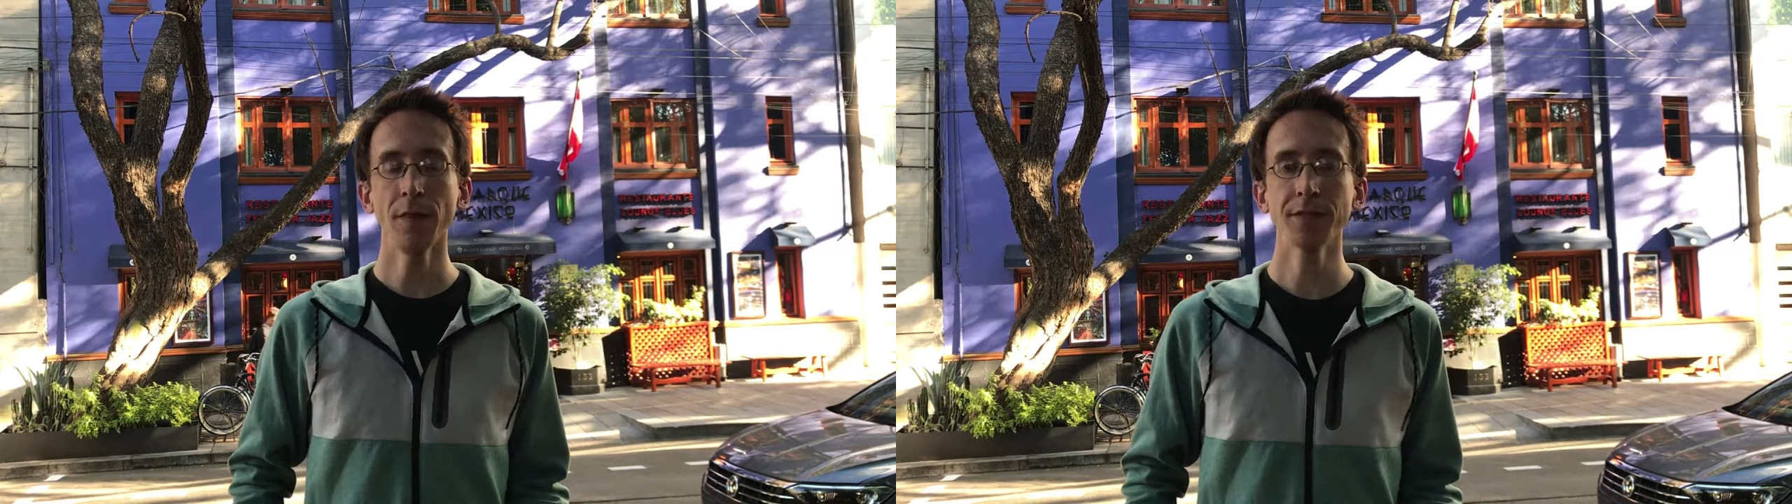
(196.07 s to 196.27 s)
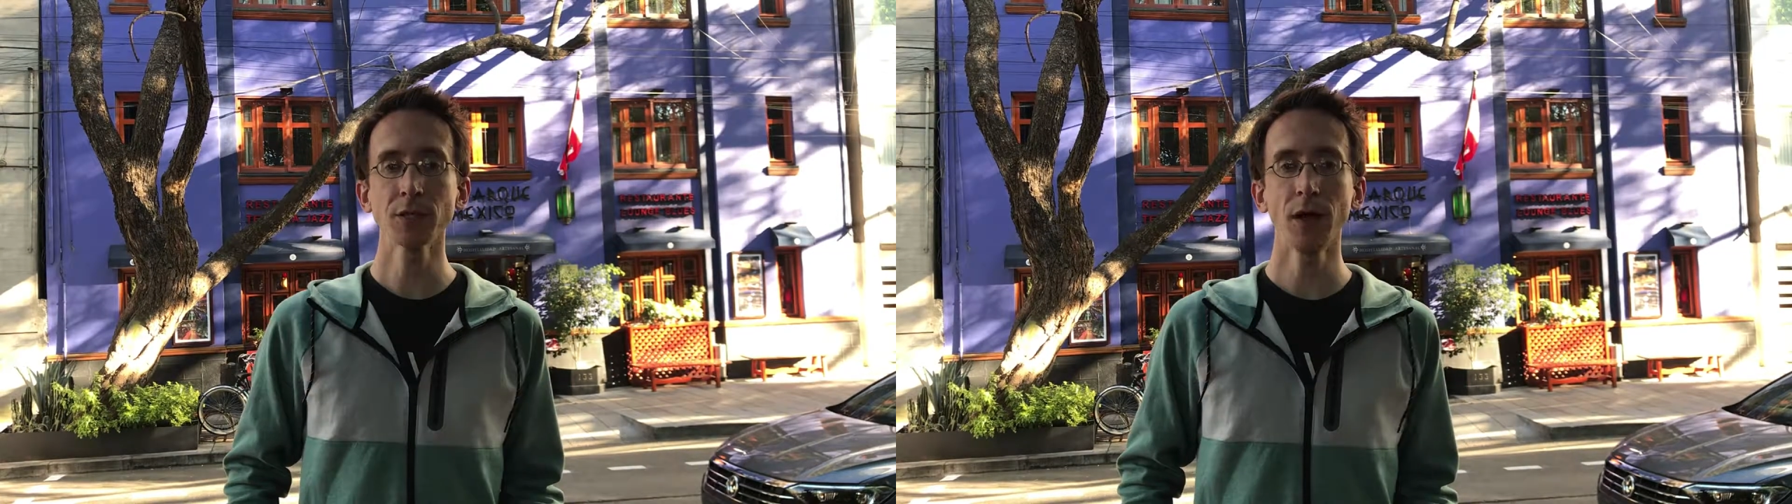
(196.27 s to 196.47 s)

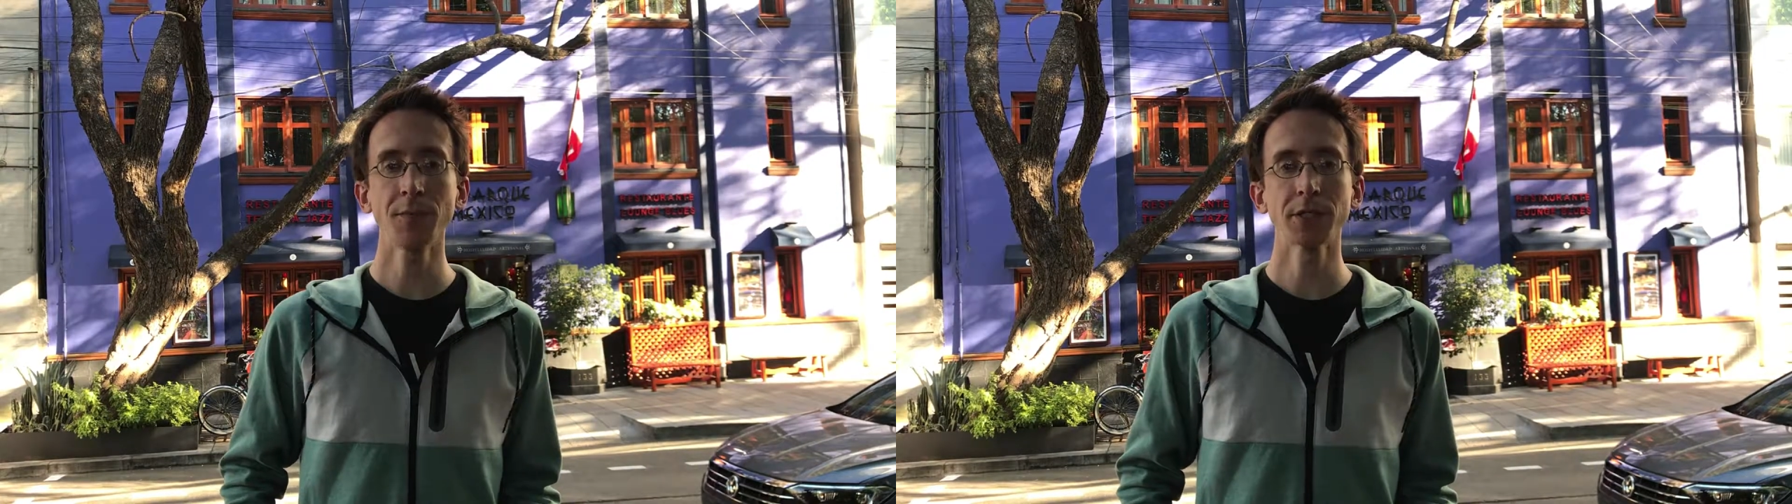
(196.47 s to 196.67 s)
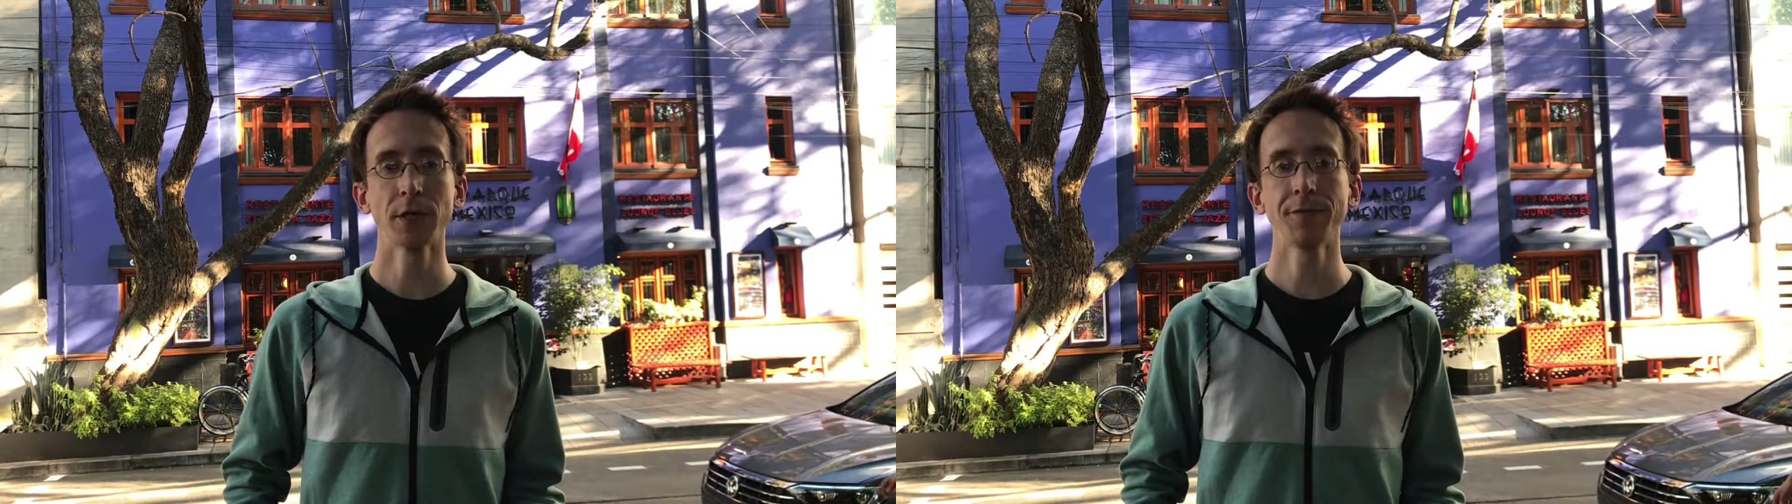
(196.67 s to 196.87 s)
This will
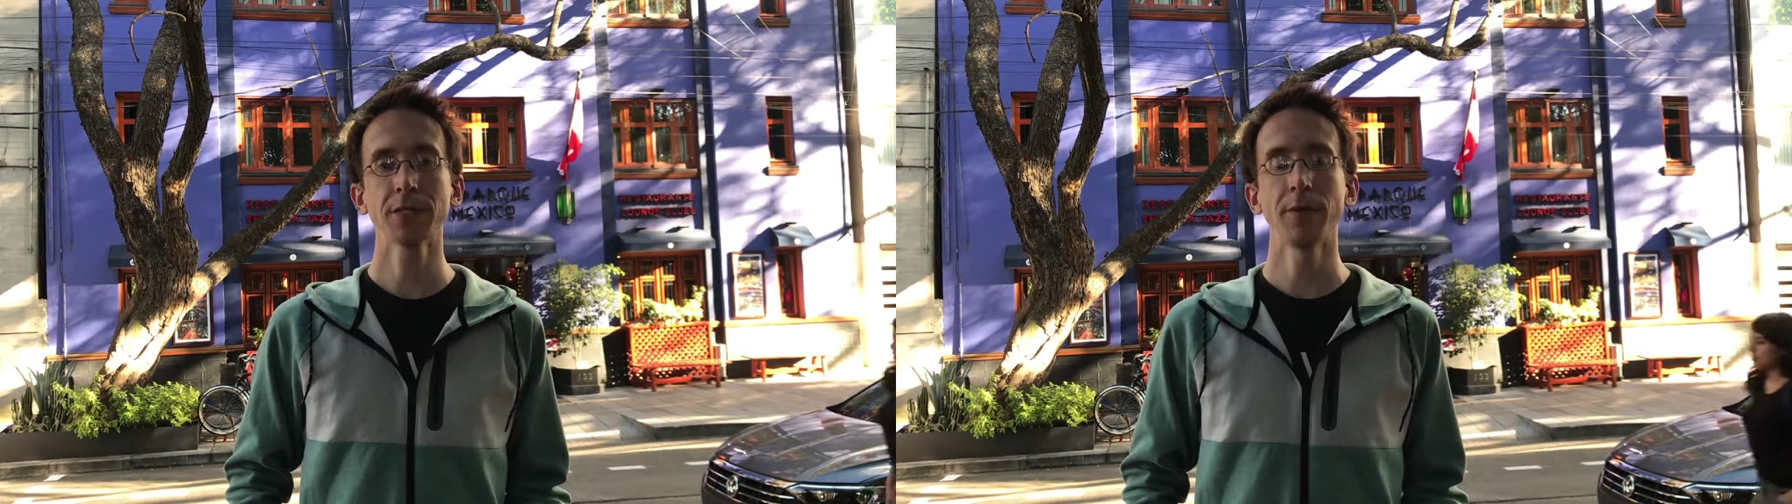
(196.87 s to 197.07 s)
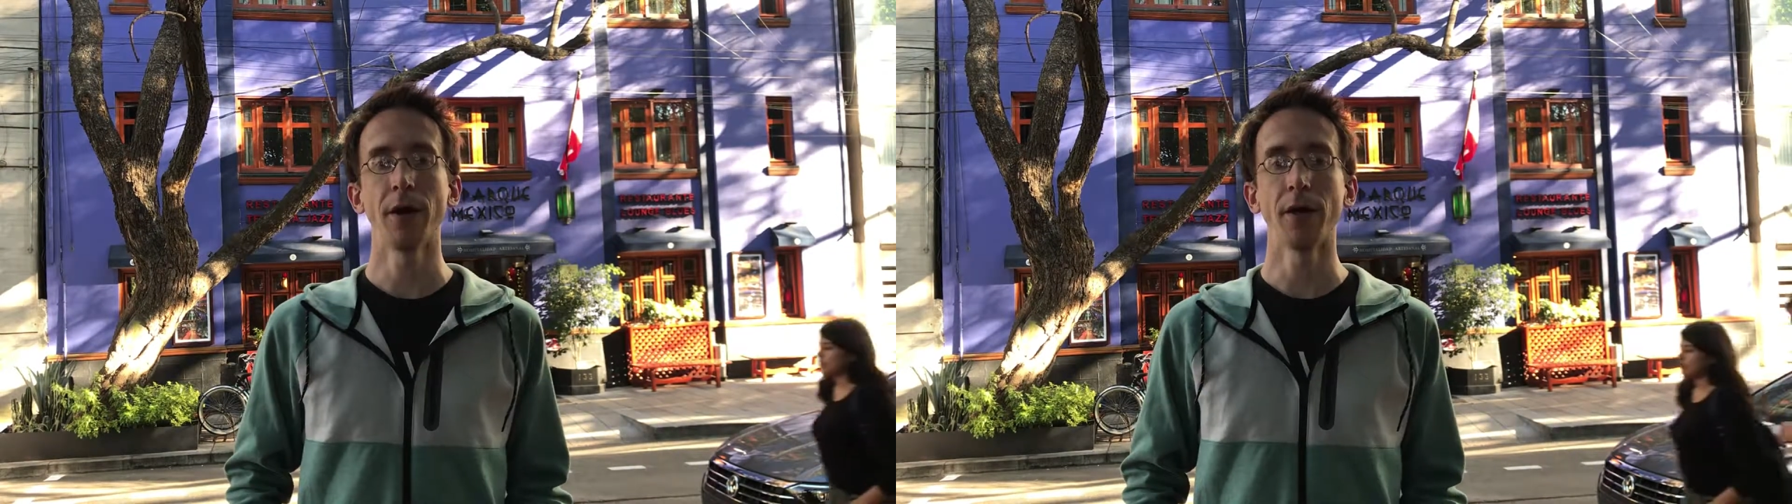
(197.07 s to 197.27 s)
help surface
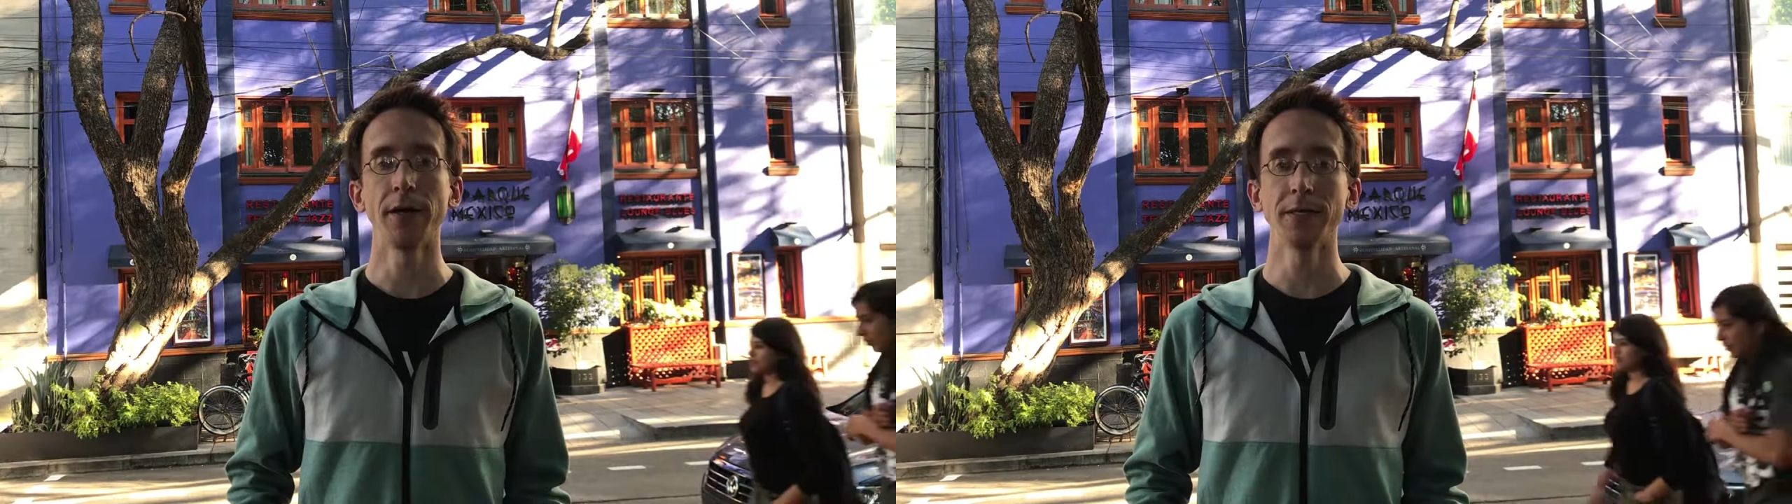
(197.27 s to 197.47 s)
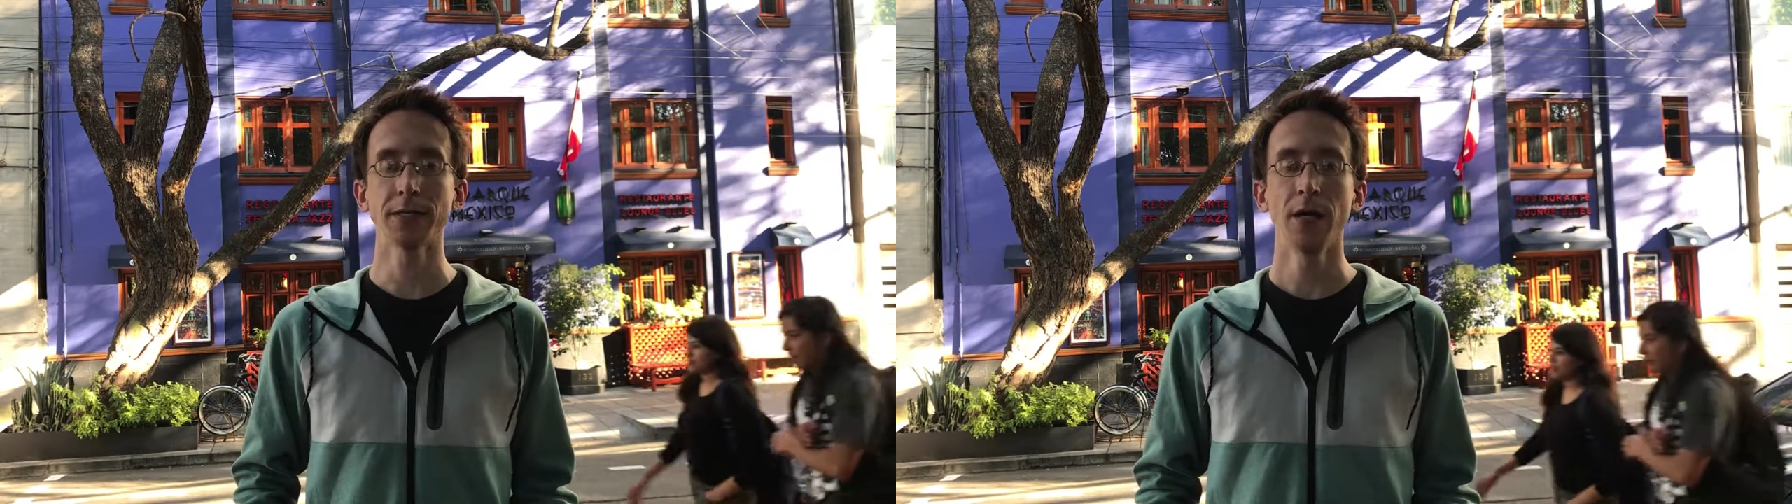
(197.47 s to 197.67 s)
some
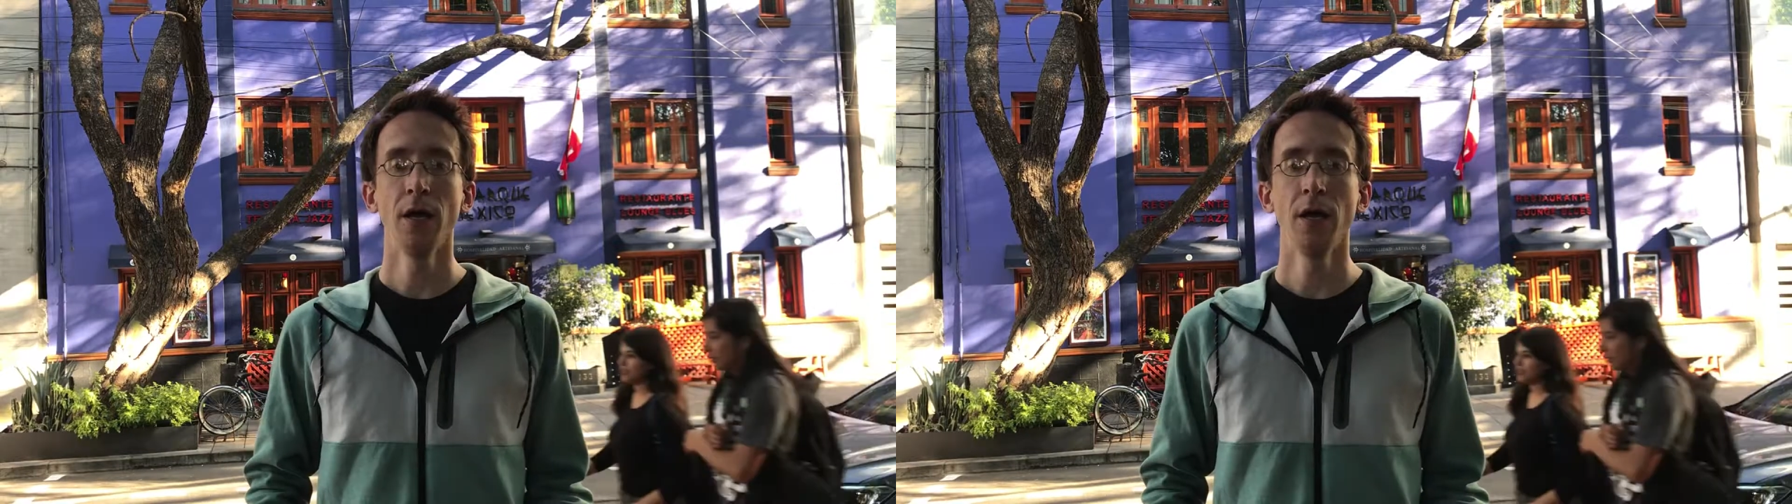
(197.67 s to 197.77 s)
areas.